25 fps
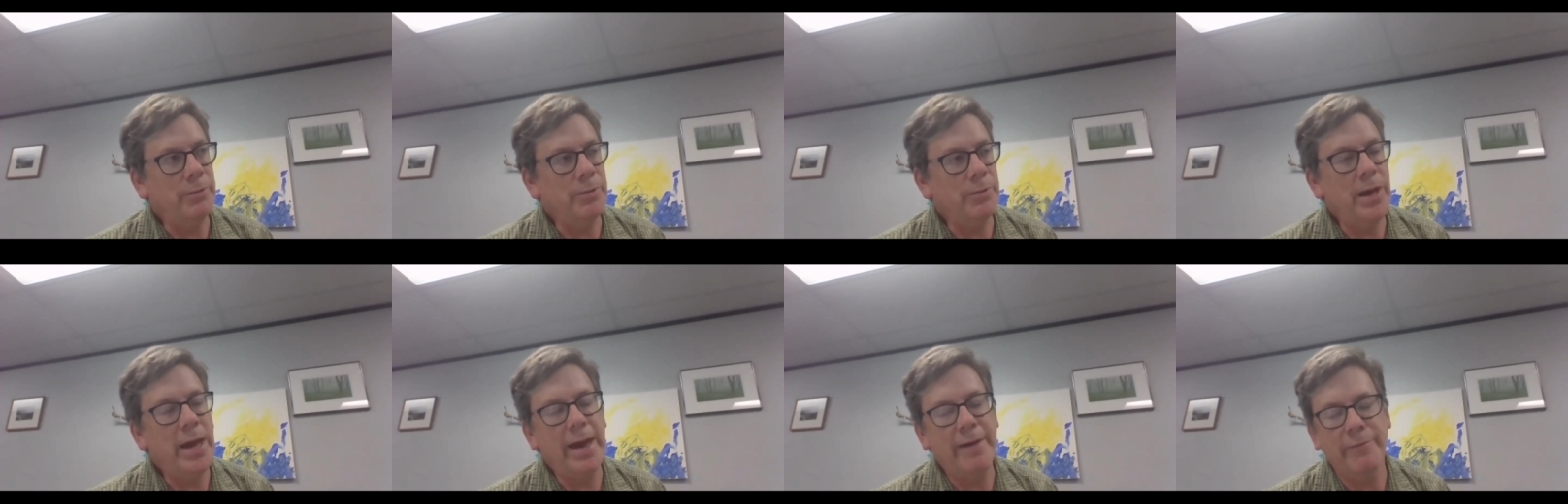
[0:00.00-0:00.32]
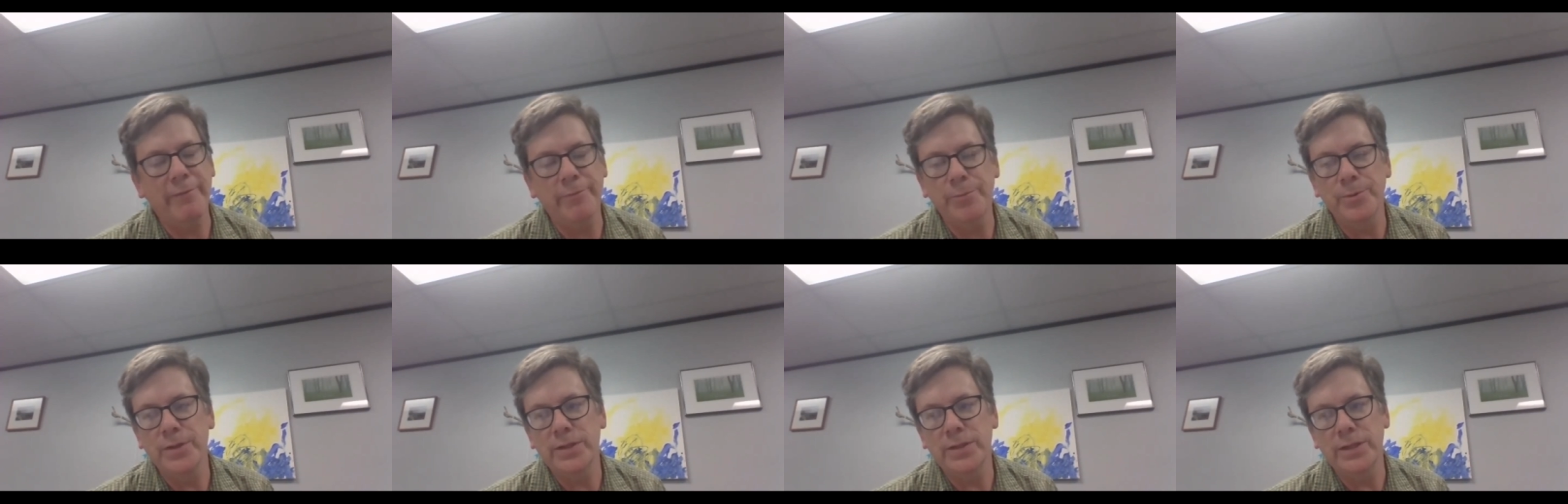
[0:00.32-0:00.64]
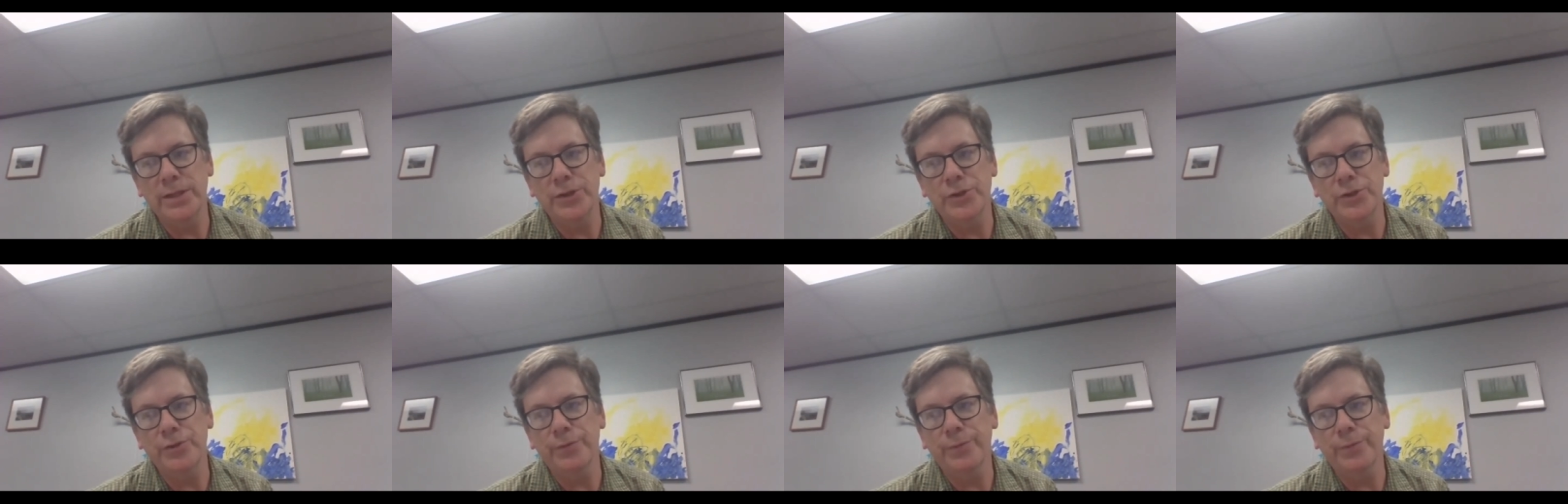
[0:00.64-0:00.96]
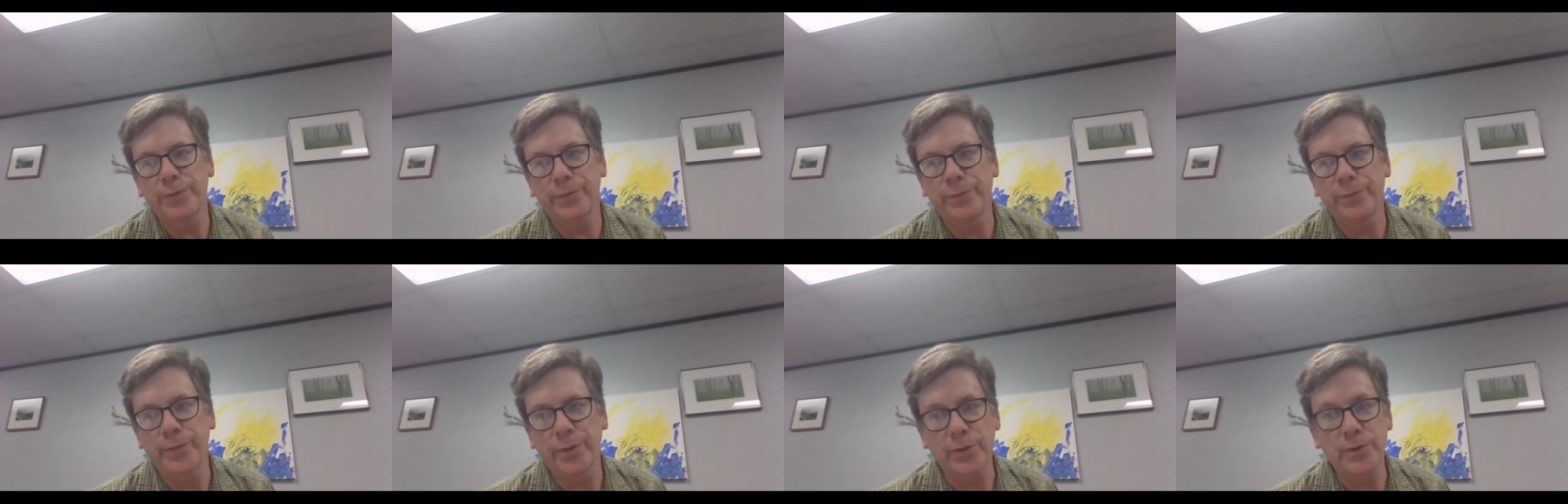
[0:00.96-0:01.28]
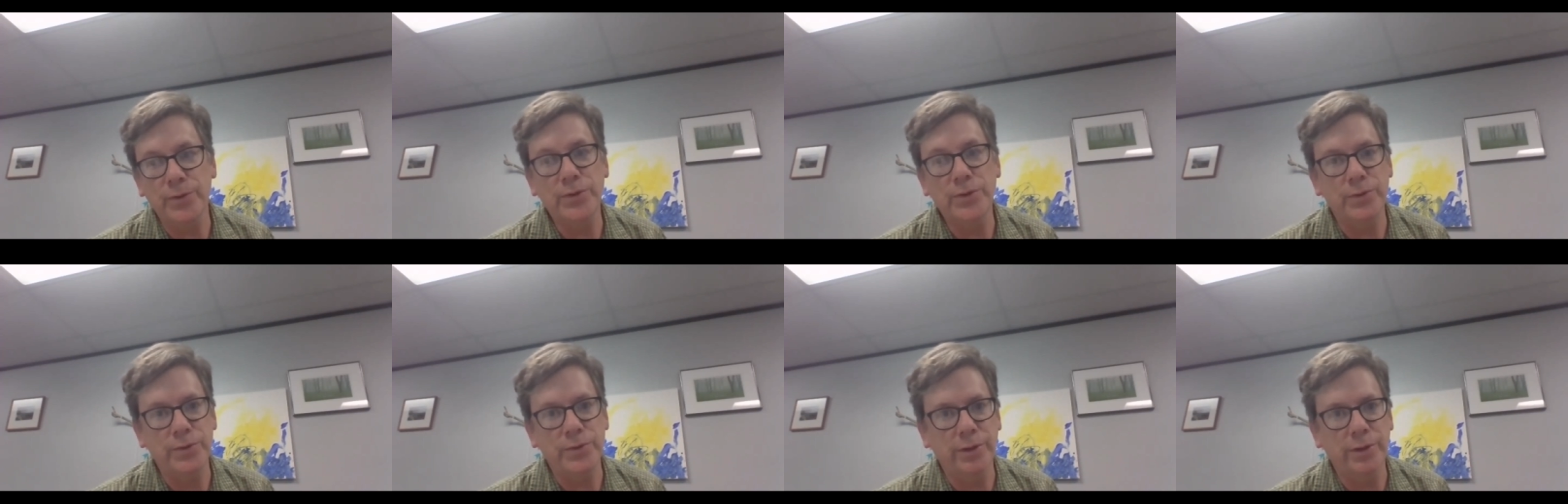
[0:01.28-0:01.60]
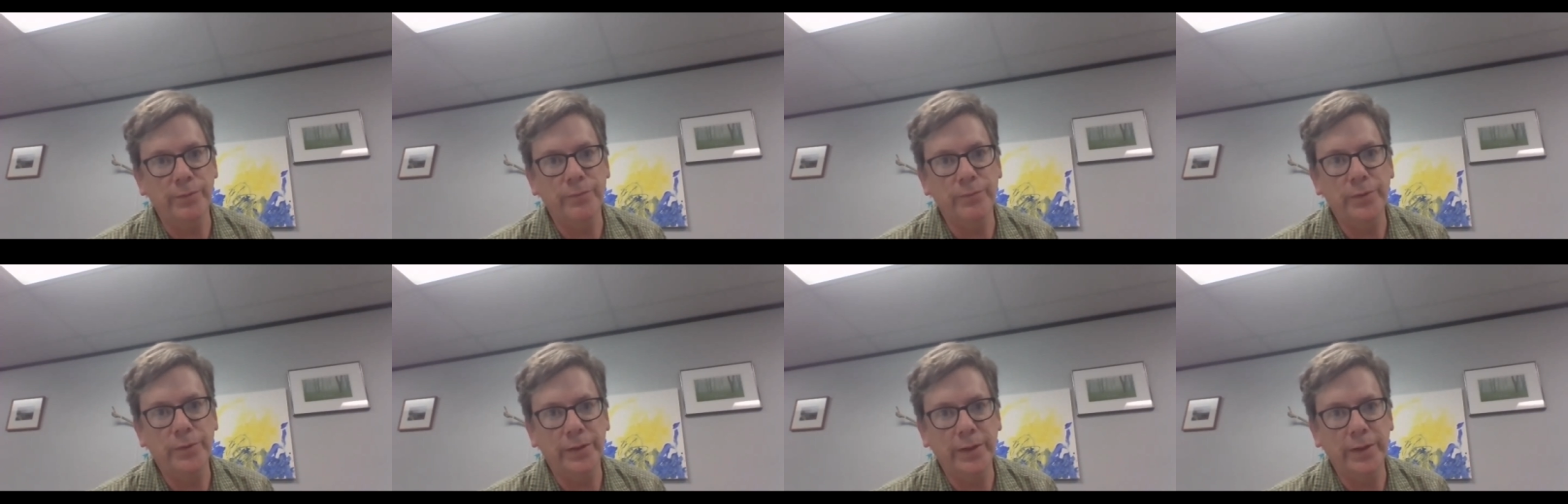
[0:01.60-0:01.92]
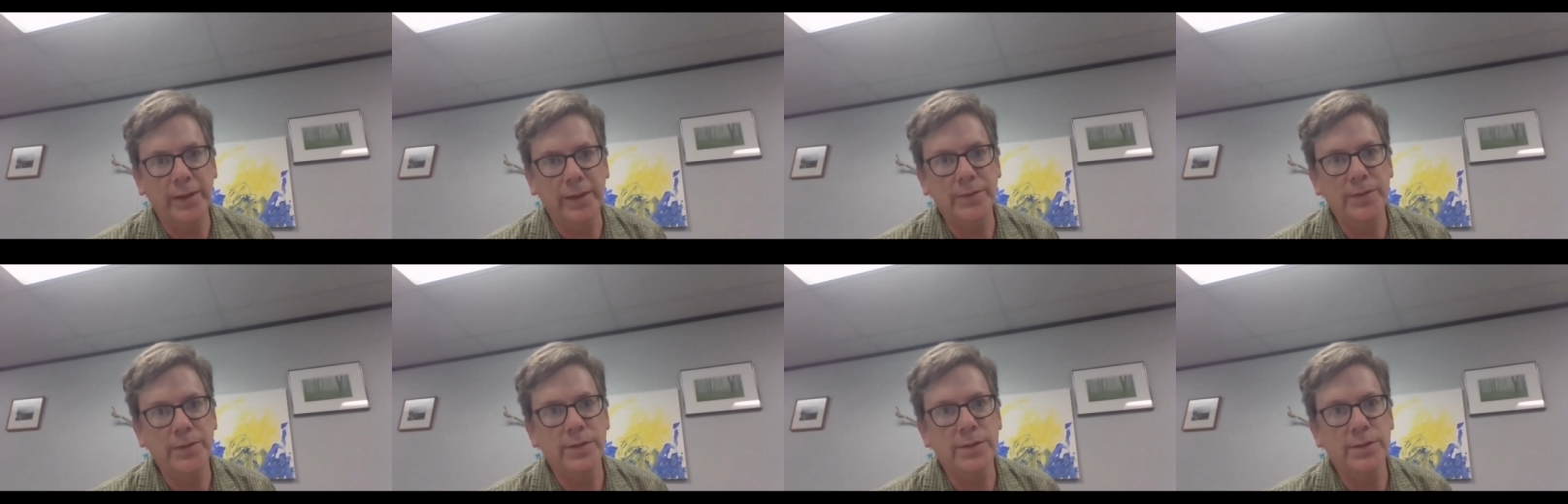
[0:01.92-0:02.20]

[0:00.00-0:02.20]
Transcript: we have a procedure for folks who don't fill out